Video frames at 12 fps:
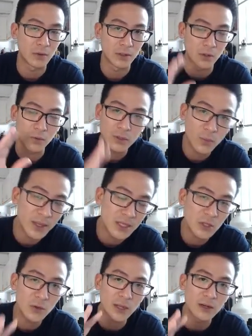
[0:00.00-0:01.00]
The only way that
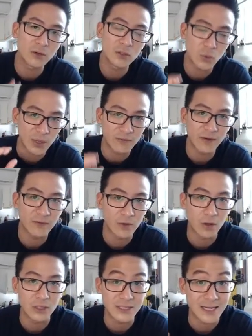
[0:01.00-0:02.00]
you can earn
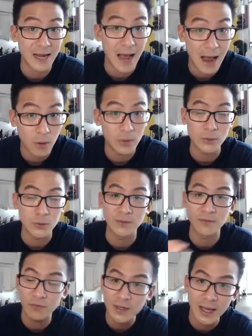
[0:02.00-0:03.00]
$25 an hour doing
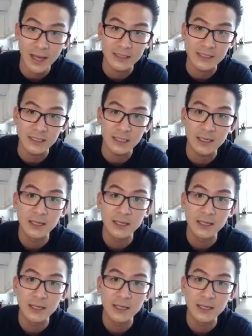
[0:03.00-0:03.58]
freelancing